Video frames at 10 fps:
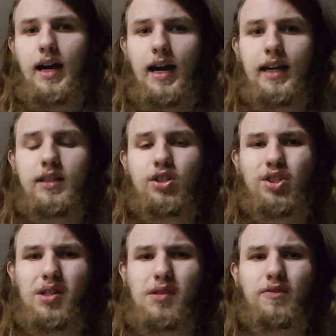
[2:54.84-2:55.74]
I
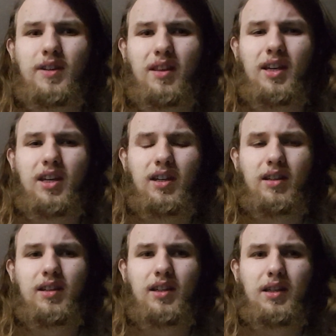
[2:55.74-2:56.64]
just feel like
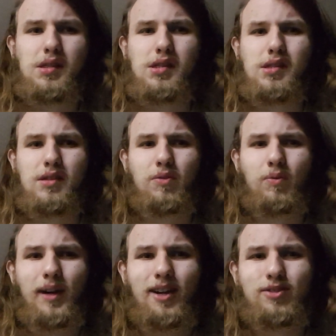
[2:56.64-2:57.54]

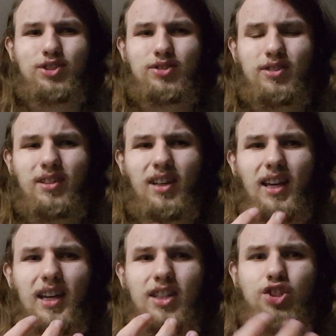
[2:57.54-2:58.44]
Square should
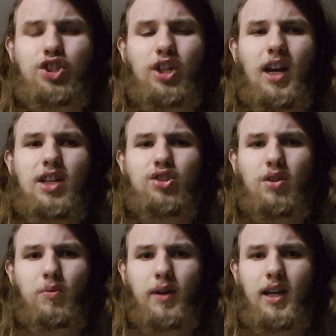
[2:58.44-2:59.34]
change
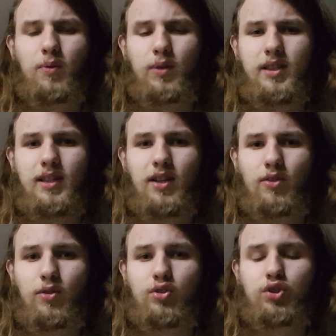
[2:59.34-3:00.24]
the way we
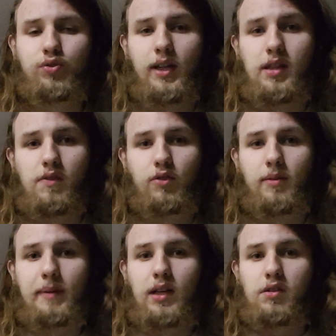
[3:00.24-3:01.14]
earn traits for
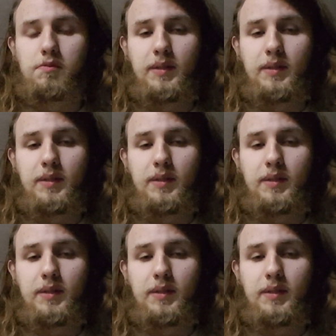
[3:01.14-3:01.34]
our medals